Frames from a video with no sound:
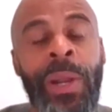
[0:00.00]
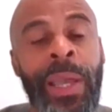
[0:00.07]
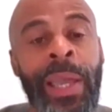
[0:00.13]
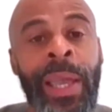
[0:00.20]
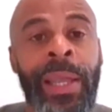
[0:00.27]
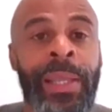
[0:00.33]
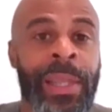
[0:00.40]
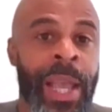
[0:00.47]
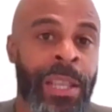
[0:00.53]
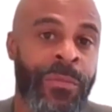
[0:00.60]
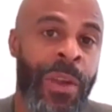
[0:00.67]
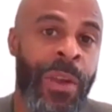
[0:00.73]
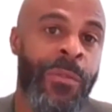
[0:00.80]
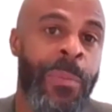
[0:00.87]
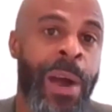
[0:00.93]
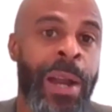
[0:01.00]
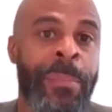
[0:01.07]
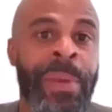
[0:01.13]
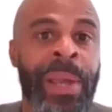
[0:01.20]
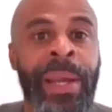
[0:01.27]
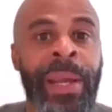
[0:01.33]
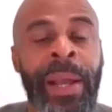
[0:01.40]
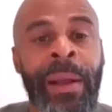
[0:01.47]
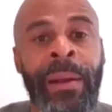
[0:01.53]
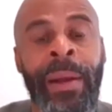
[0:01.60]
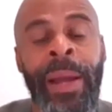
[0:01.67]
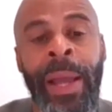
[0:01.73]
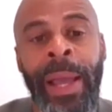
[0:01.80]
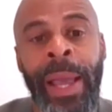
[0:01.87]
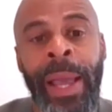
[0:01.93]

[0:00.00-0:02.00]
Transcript: And again, thanks for everybody being here